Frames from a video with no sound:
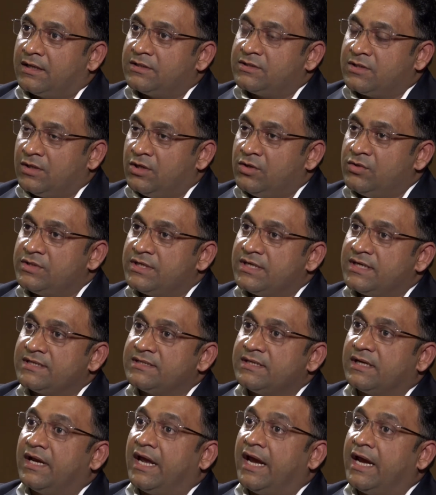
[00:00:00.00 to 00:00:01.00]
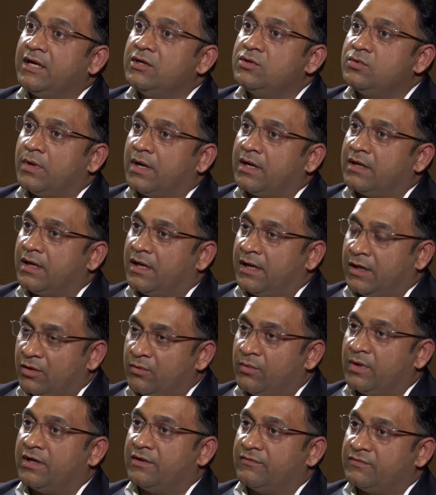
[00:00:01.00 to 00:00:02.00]
solution is an end-to-end
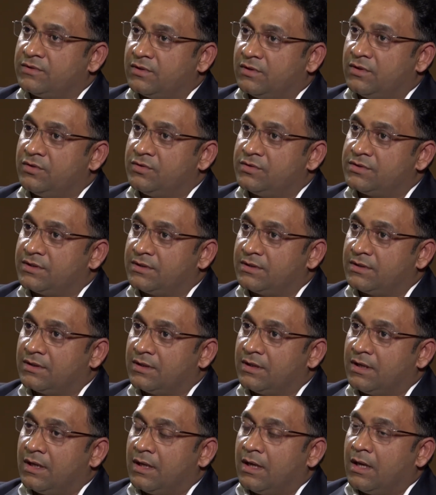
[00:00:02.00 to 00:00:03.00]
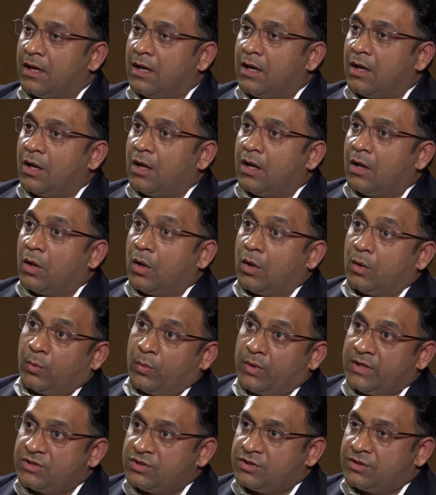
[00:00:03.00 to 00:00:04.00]
innovative solution,
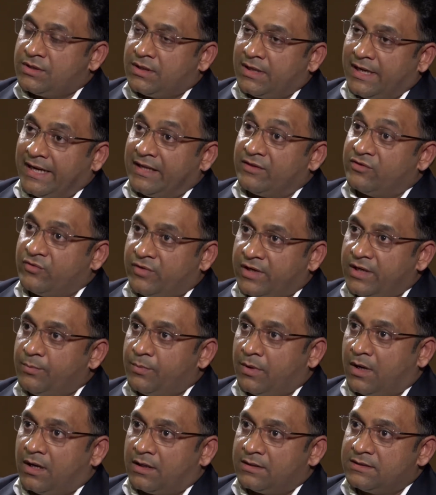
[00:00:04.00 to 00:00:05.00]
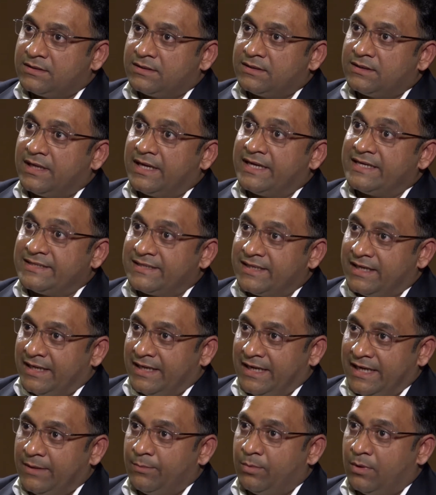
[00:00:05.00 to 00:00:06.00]
which in three parts is
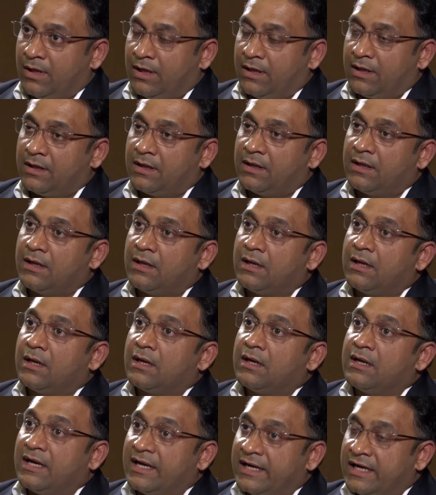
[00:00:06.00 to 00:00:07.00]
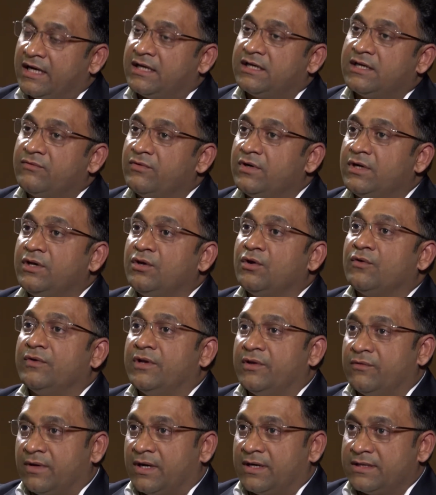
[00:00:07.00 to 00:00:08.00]
enabling connectivity of
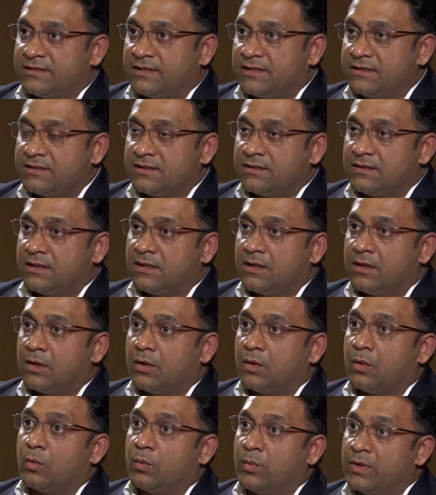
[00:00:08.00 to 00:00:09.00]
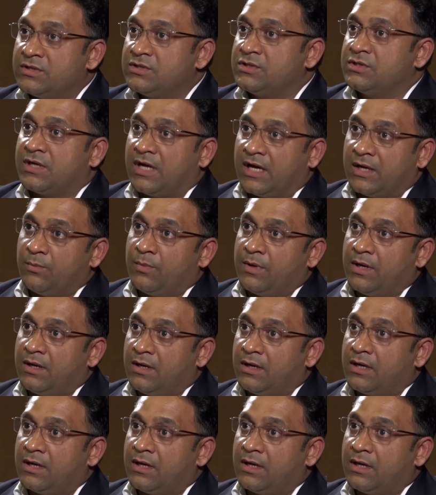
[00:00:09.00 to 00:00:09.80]
devices, which can be